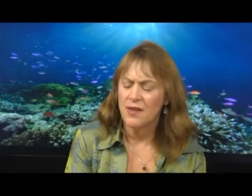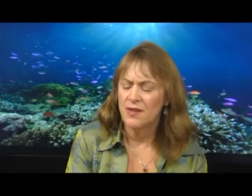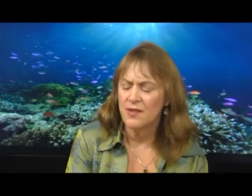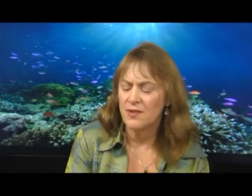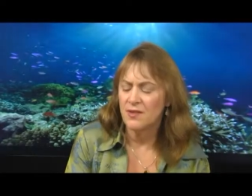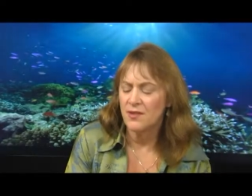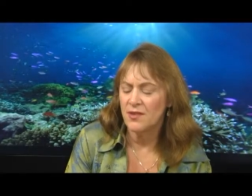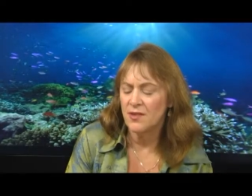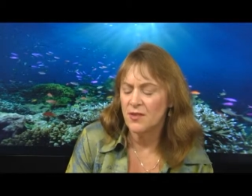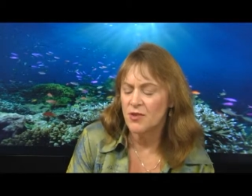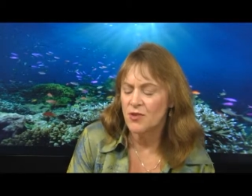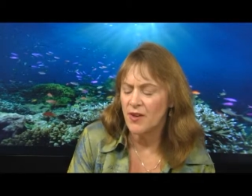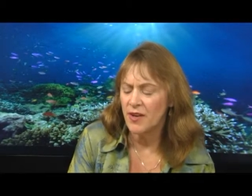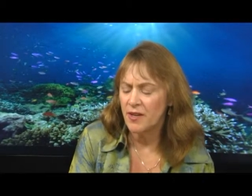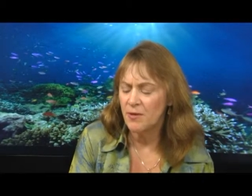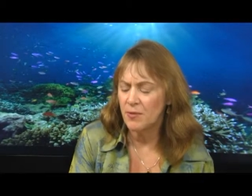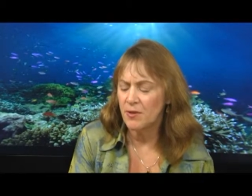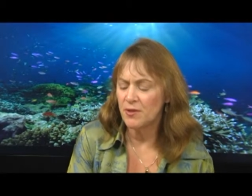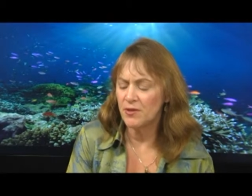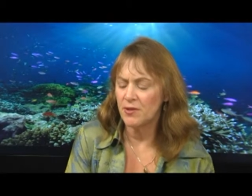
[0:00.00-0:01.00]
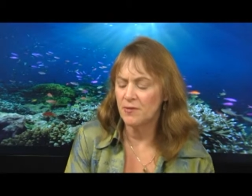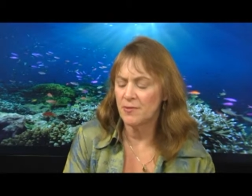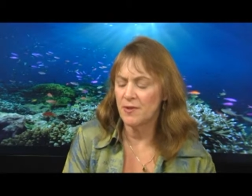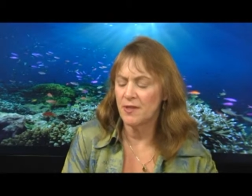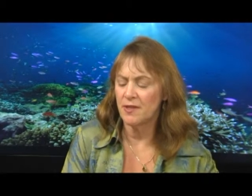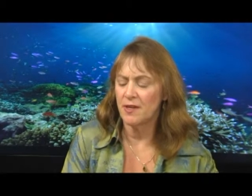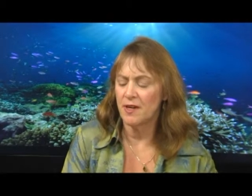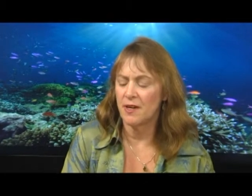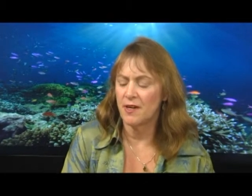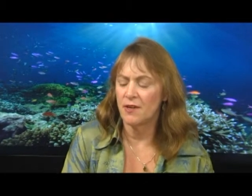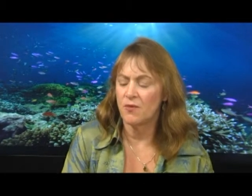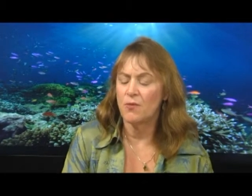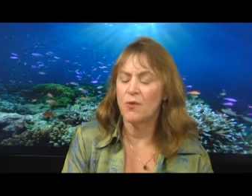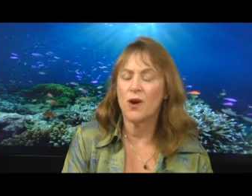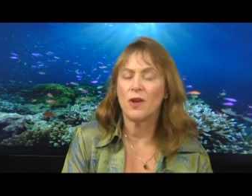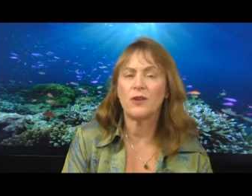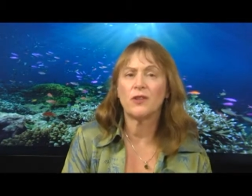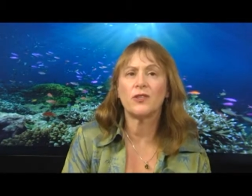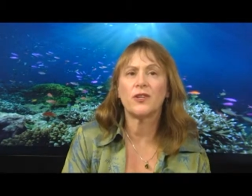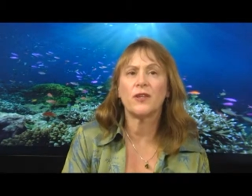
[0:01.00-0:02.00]
It's incredible to me that
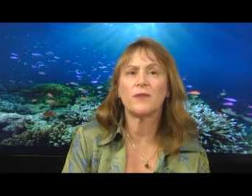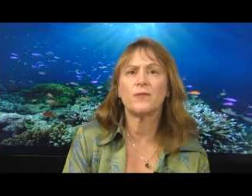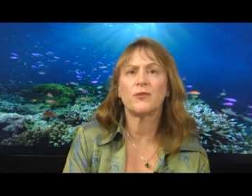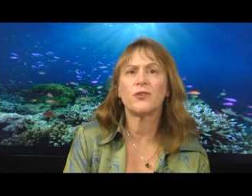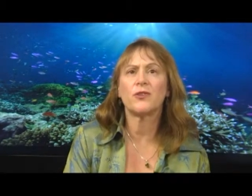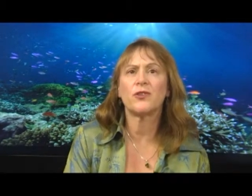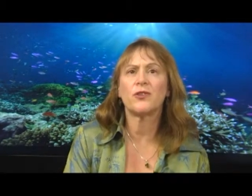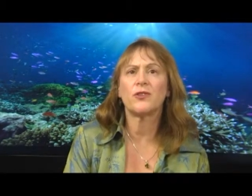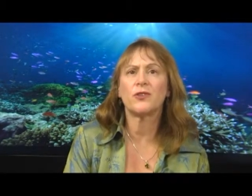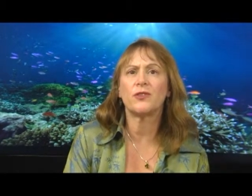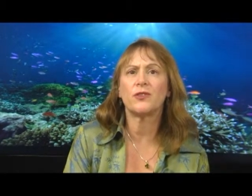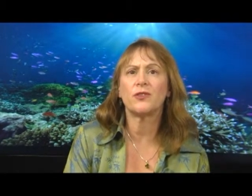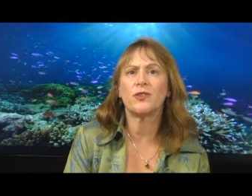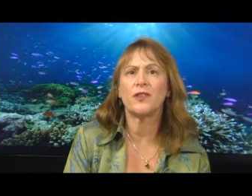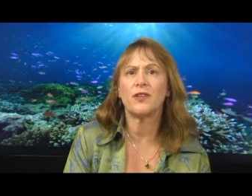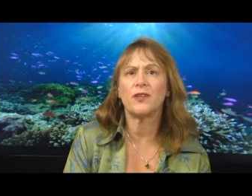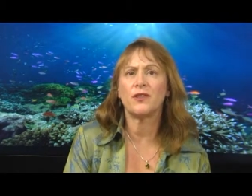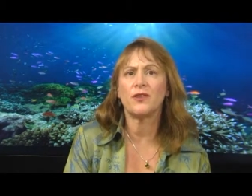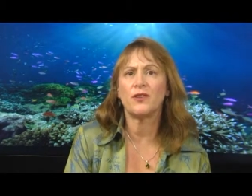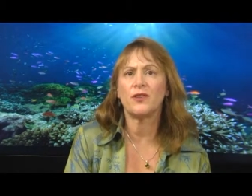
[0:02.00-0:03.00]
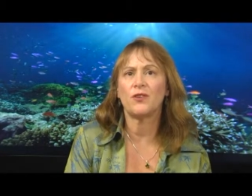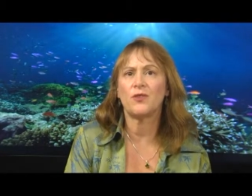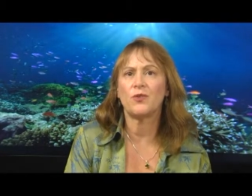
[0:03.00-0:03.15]
water temperatures in the